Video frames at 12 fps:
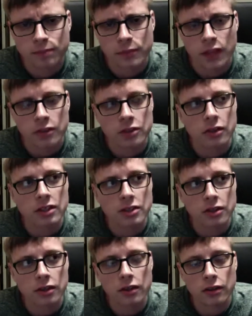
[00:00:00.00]
So I
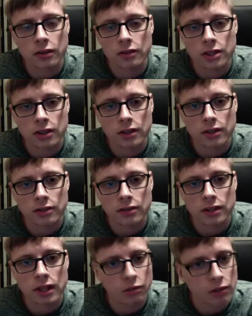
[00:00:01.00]
started to get